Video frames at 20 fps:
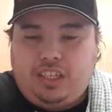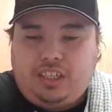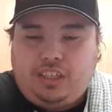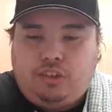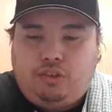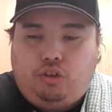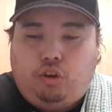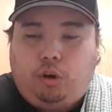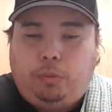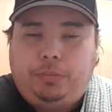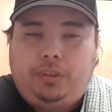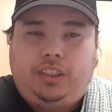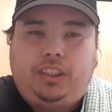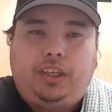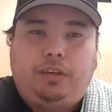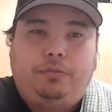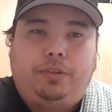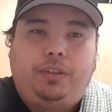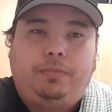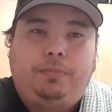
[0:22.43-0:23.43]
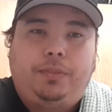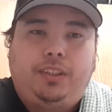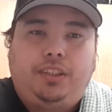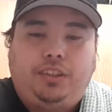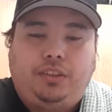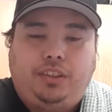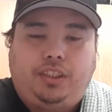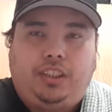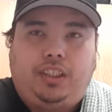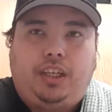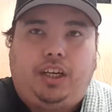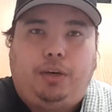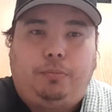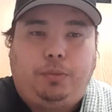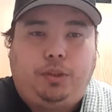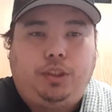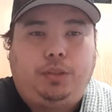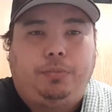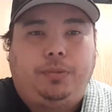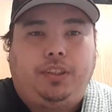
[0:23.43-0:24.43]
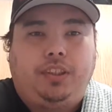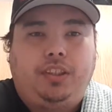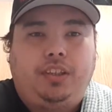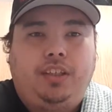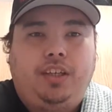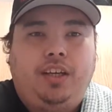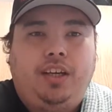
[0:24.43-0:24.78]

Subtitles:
normally I would have been using moose meat,